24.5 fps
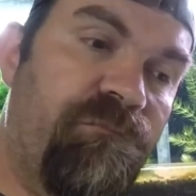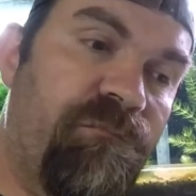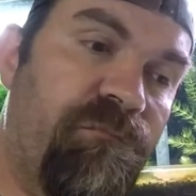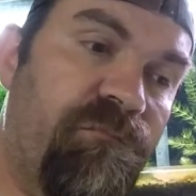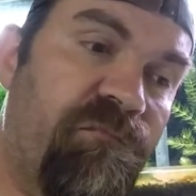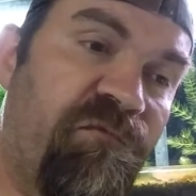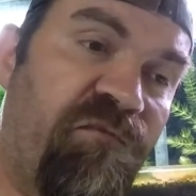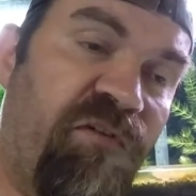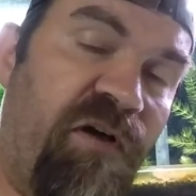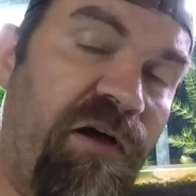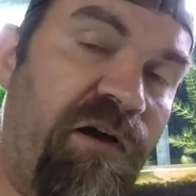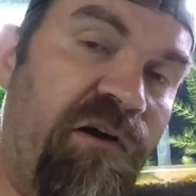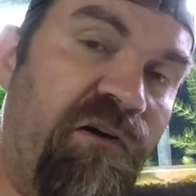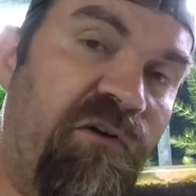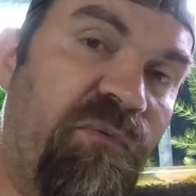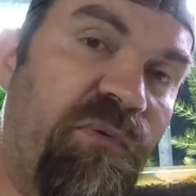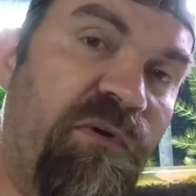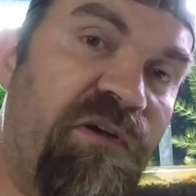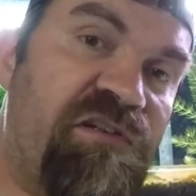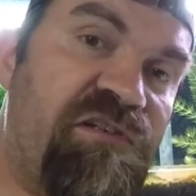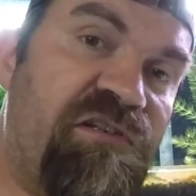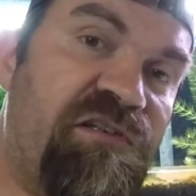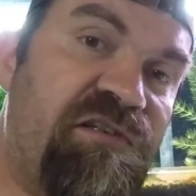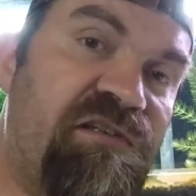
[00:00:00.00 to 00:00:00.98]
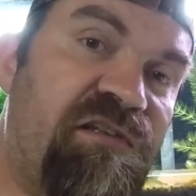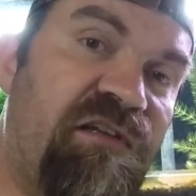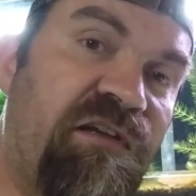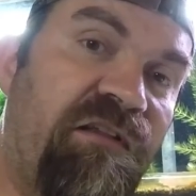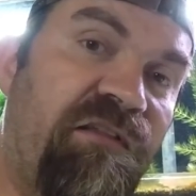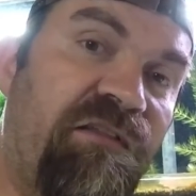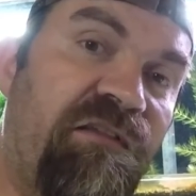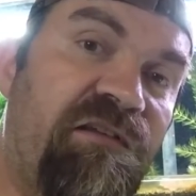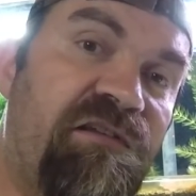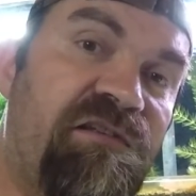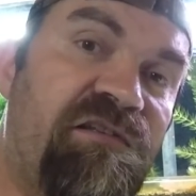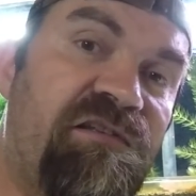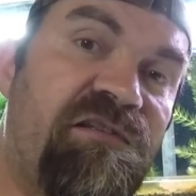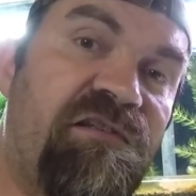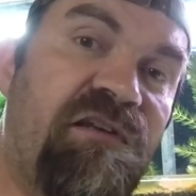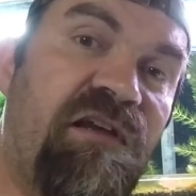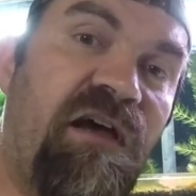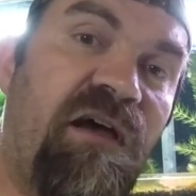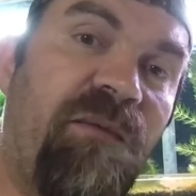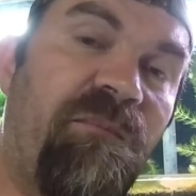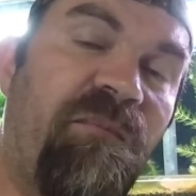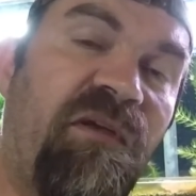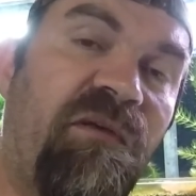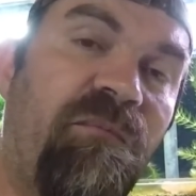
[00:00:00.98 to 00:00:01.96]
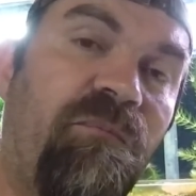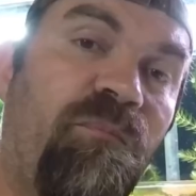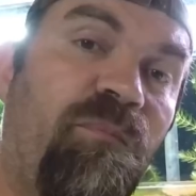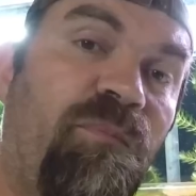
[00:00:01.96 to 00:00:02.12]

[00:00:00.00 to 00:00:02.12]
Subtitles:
fire questions like this at me,